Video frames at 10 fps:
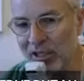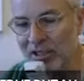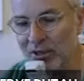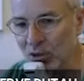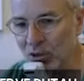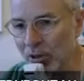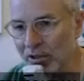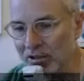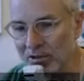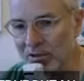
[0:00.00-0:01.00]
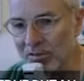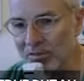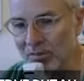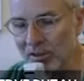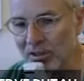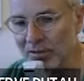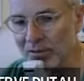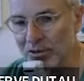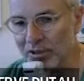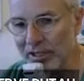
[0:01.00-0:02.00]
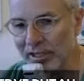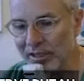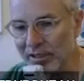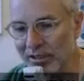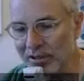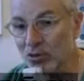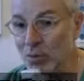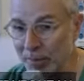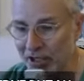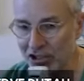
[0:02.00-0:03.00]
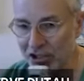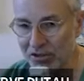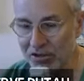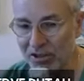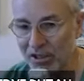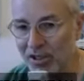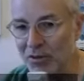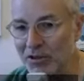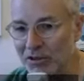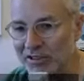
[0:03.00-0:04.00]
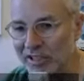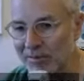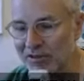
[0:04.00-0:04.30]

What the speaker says: In other words, if you take two patients with the same